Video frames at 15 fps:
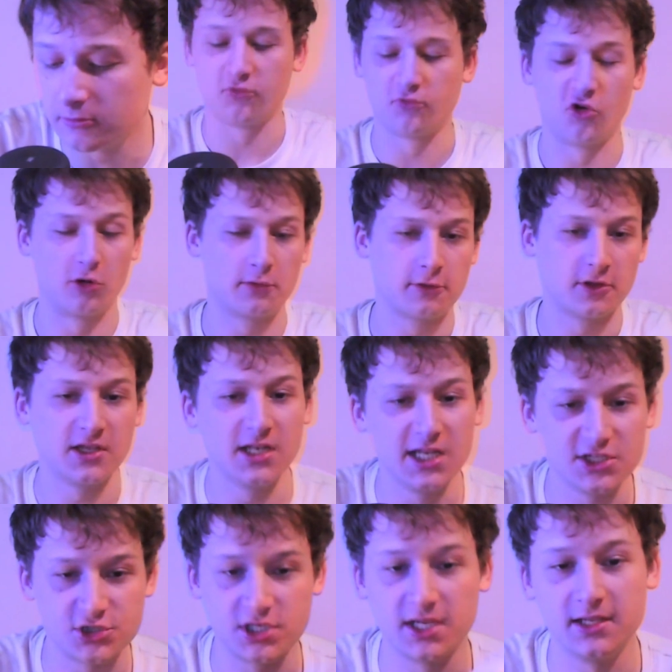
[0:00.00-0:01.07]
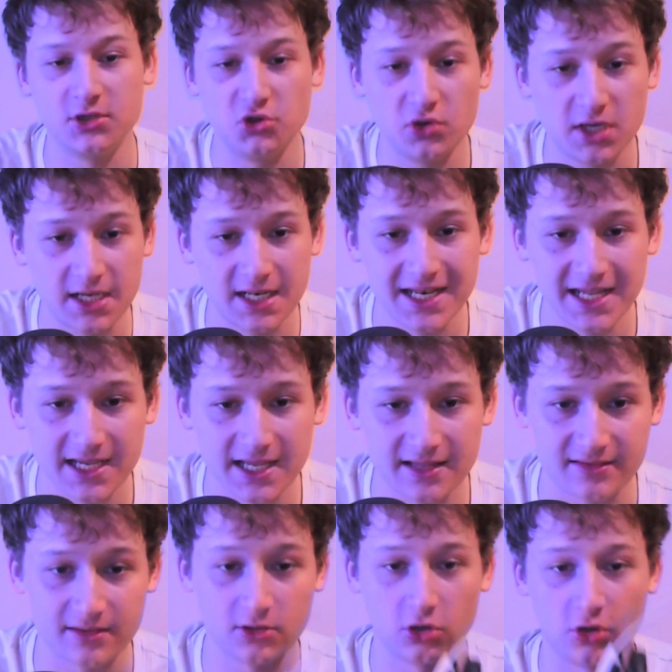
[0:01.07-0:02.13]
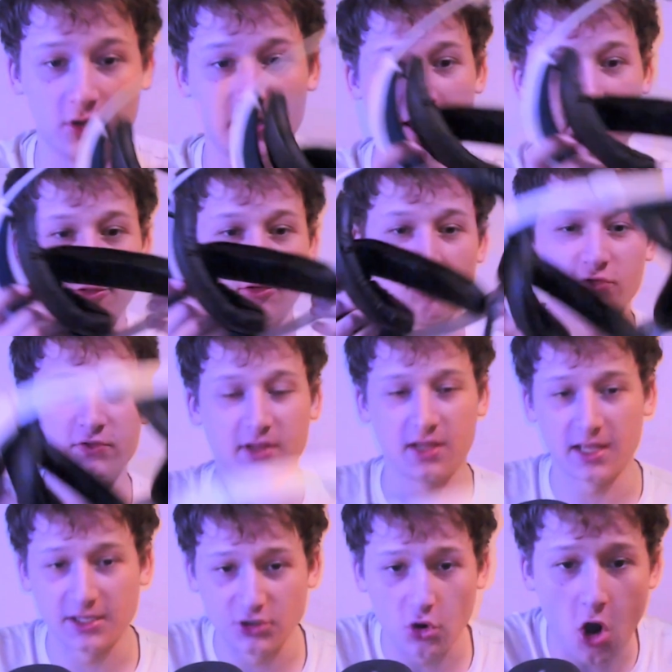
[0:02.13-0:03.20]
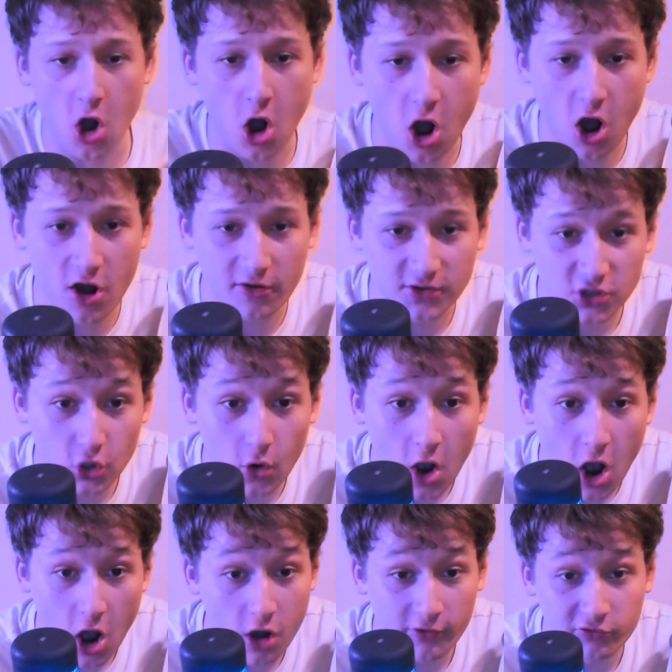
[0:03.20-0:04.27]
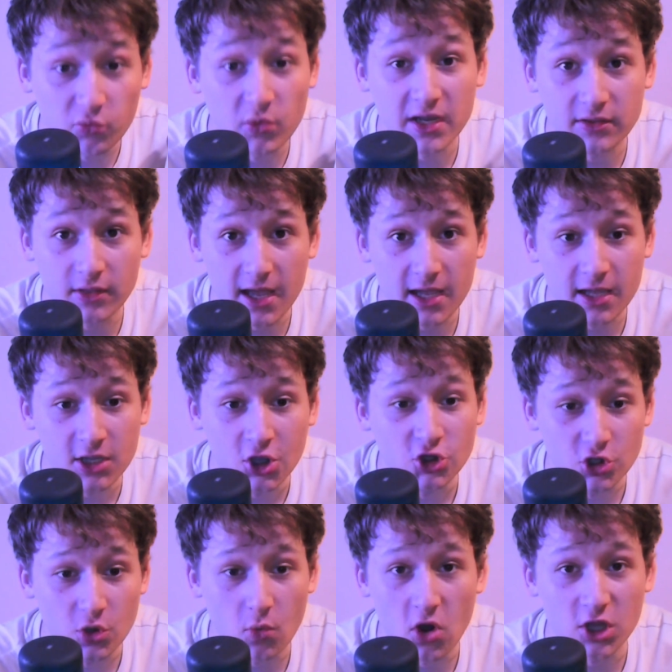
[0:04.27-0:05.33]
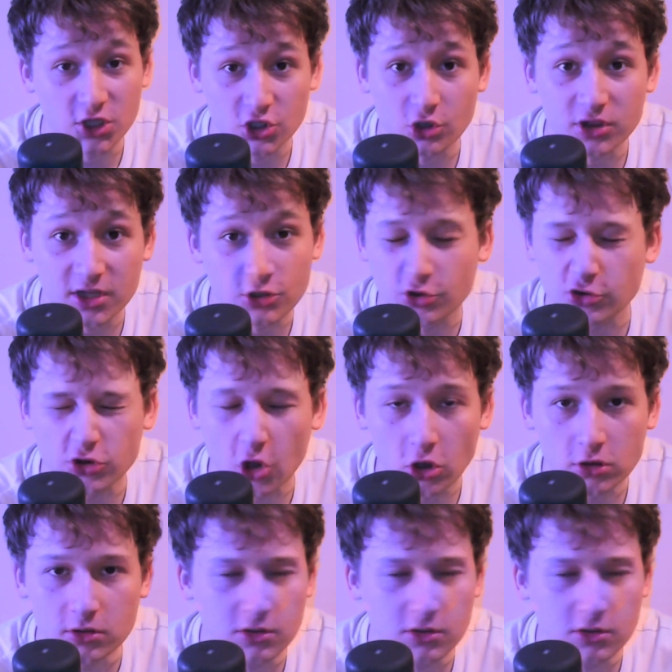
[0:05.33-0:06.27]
Right, so you click it. Look, it's already, you're halfway there. You're done.